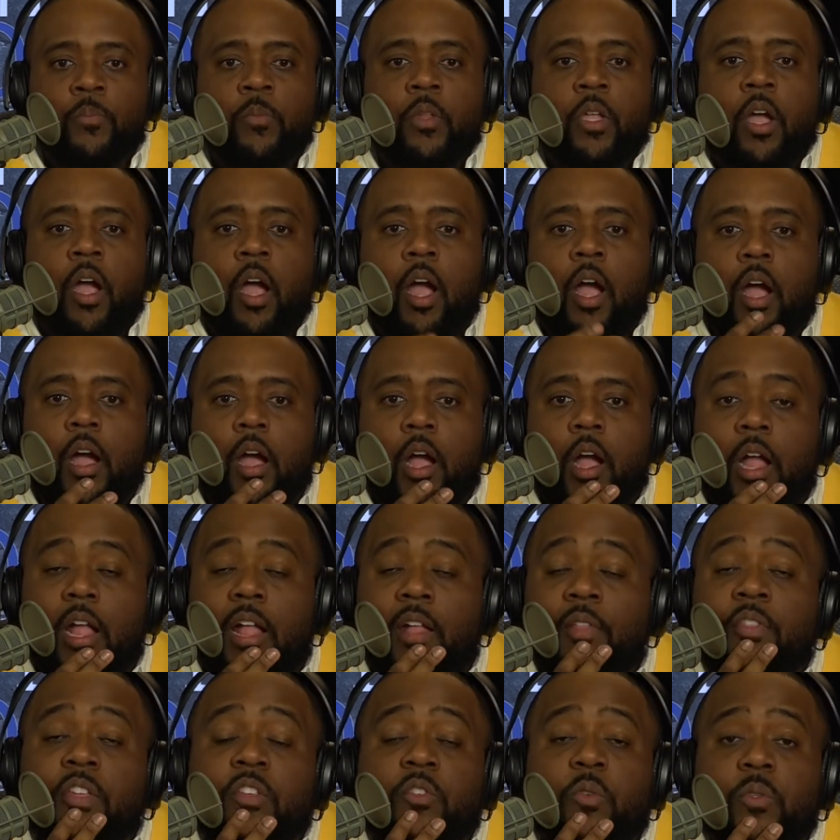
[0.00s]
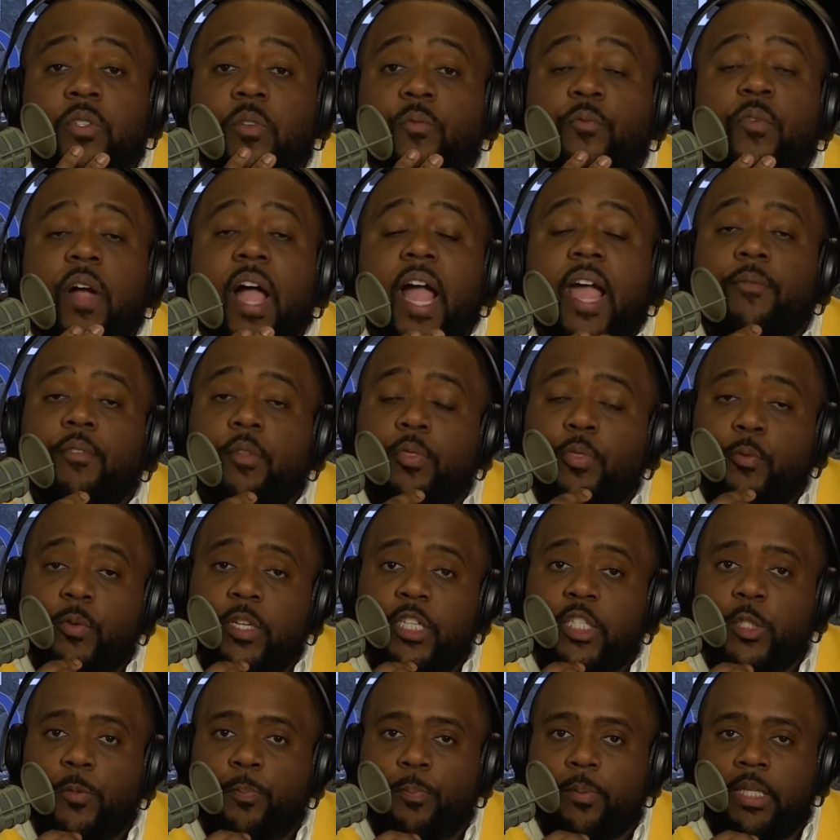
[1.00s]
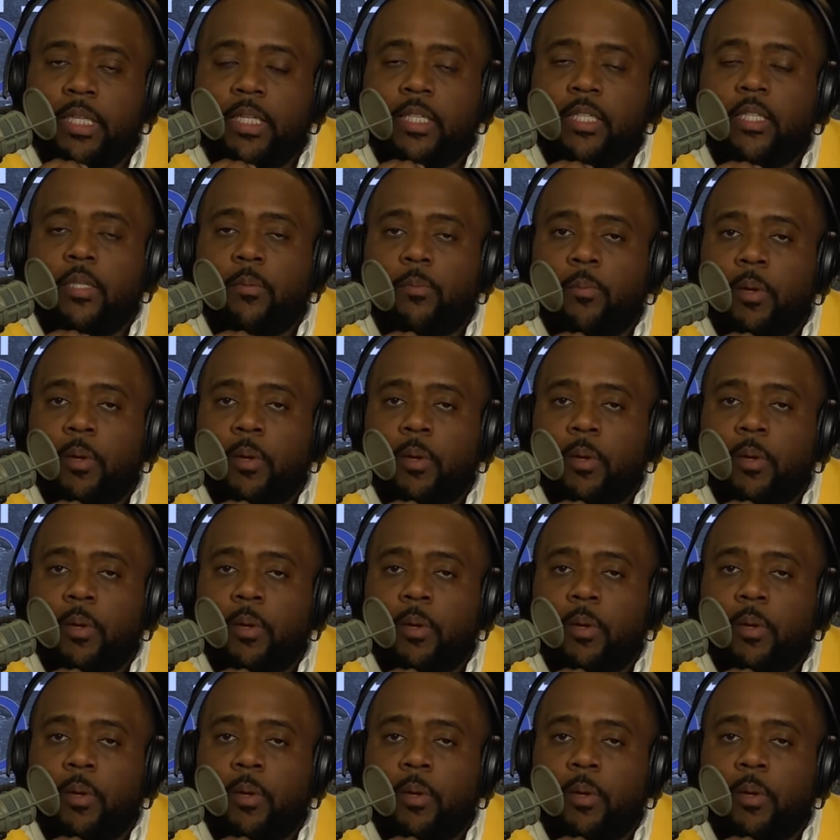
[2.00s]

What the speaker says: And this was a 5-3 split